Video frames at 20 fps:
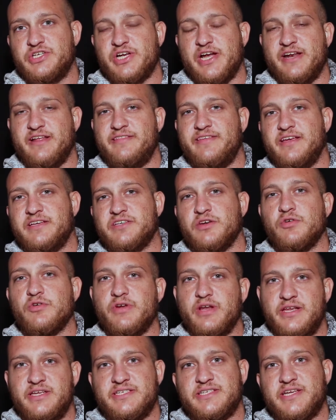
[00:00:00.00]
and it takes a
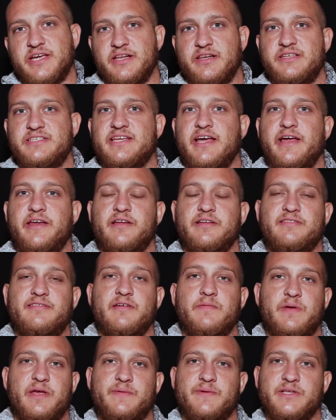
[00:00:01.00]
really skilled designer to
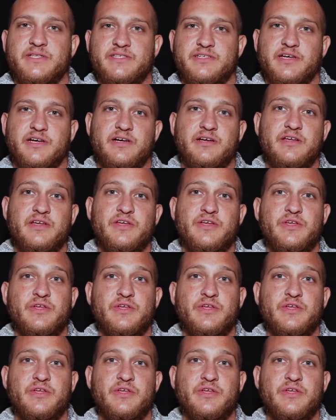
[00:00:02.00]
be able to